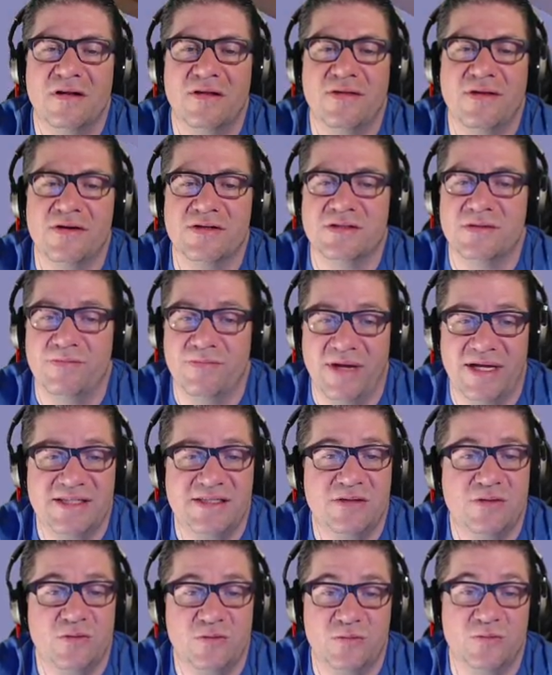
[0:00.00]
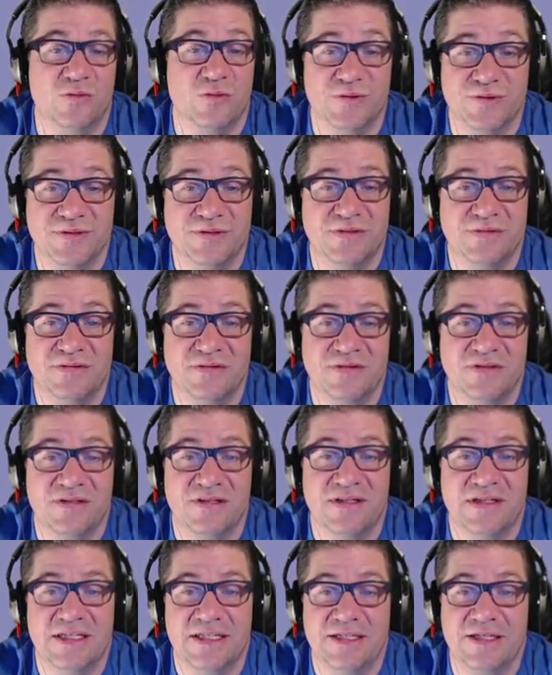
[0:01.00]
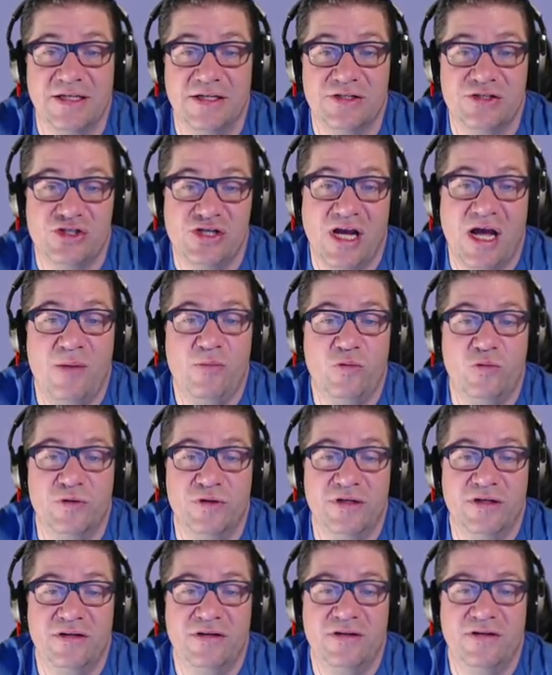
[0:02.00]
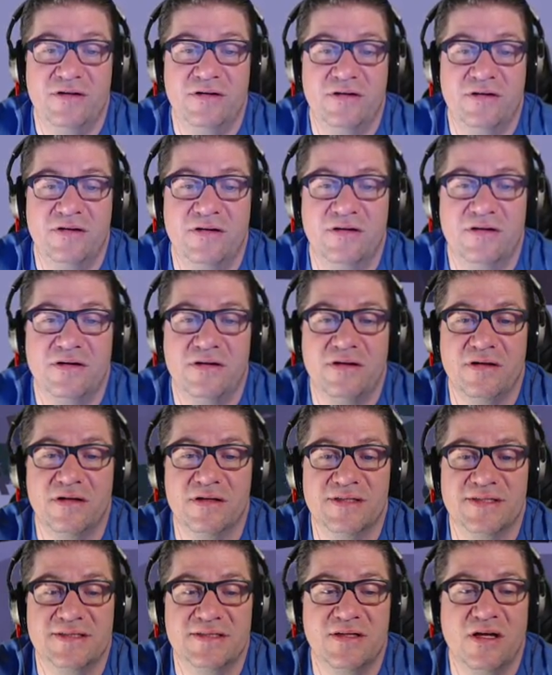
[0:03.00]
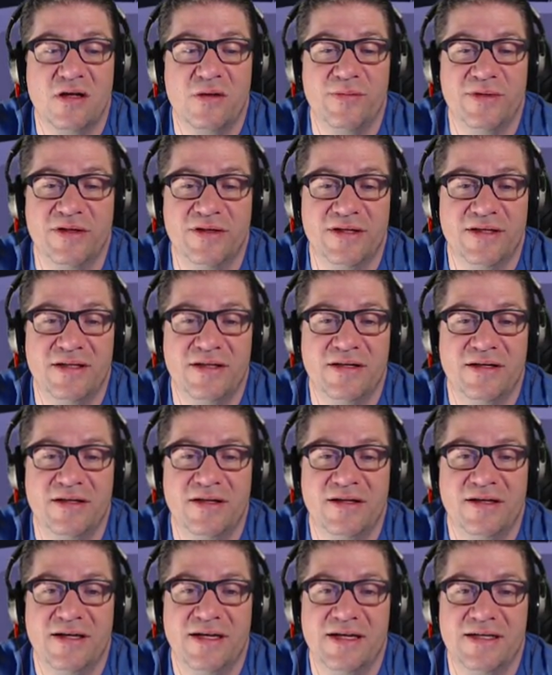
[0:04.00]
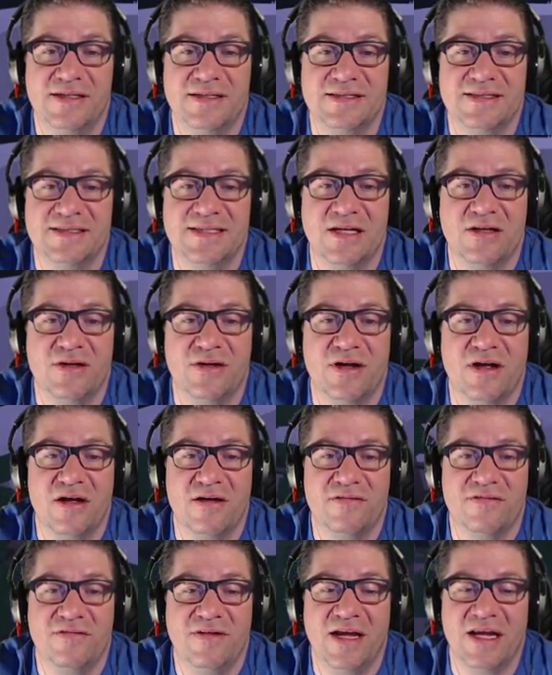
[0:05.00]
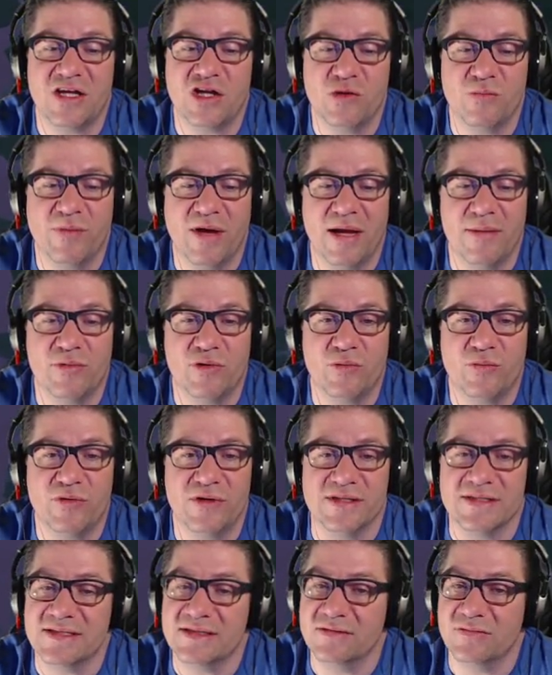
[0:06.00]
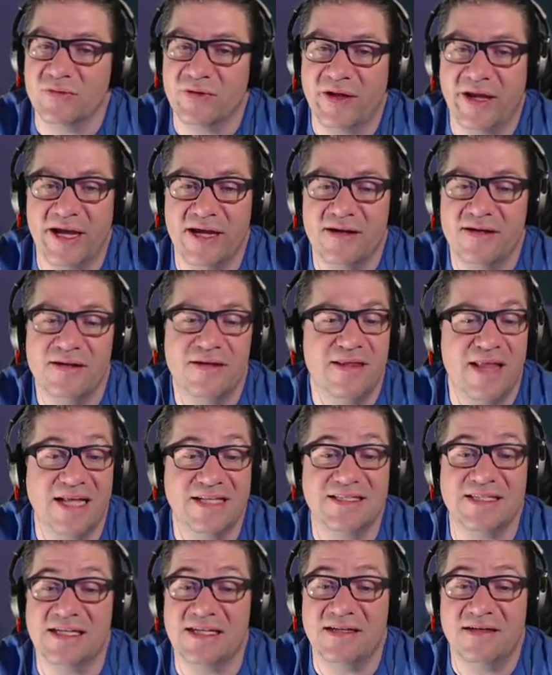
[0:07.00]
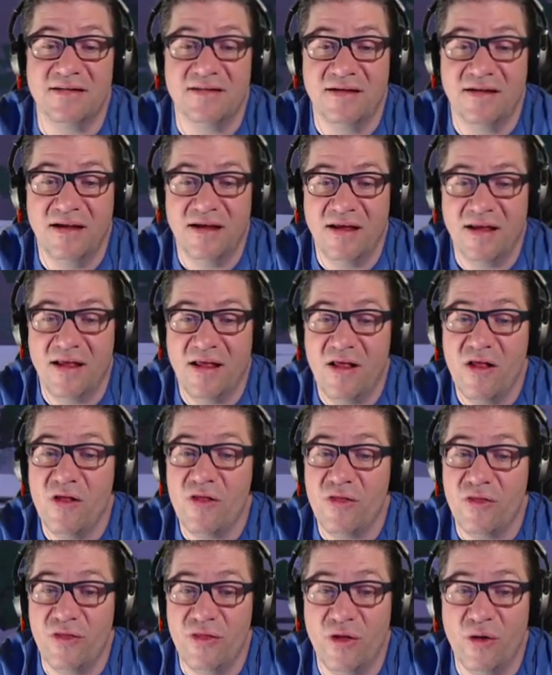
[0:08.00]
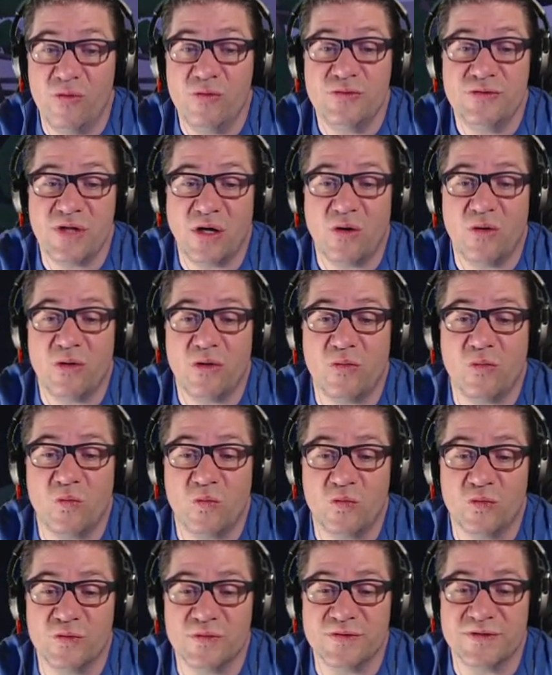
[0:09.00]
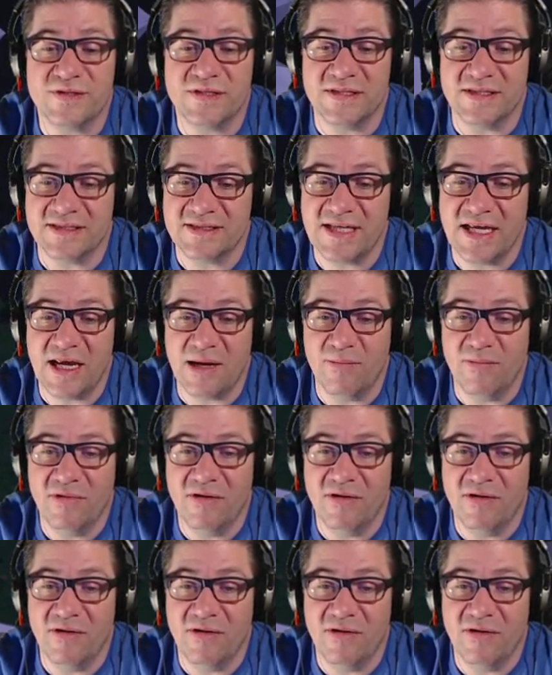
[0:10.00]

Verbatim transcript: There's some basic rules. You chop wood, you sawmill it, sell it off, and you buy blueprints and land. That's it. Those are the rules to this game.